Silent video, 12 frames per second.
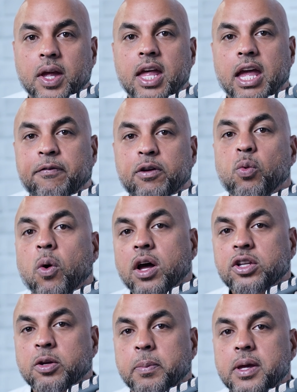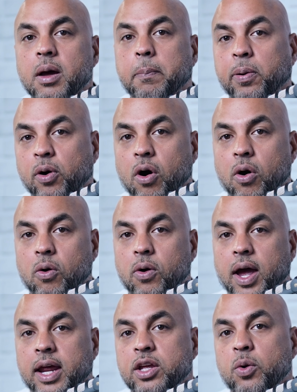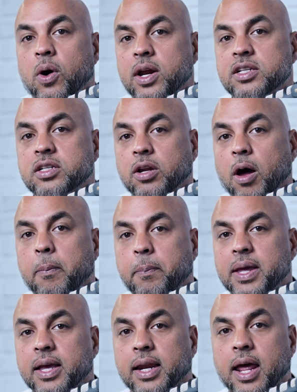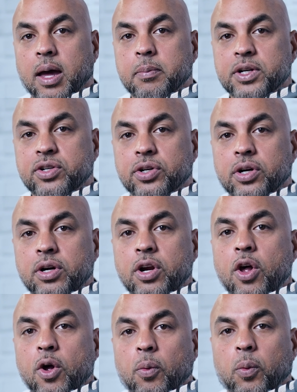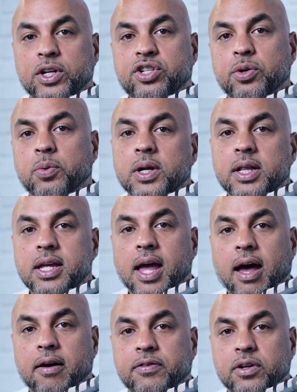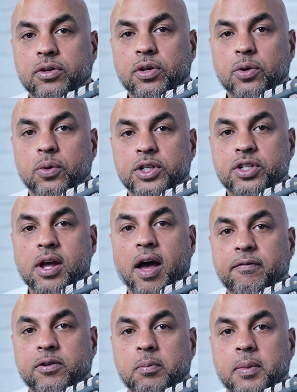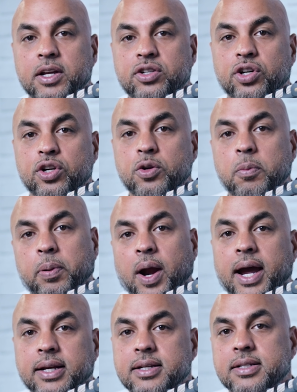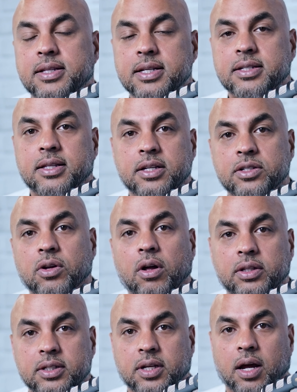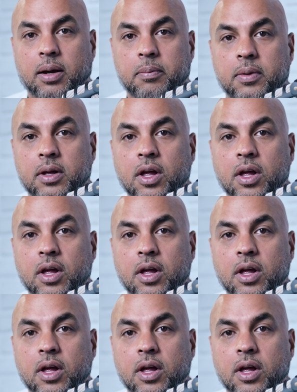If you want to be a pro and you want to stop being an amateur, what you really have to do is you have to make sure you practice these things all the time.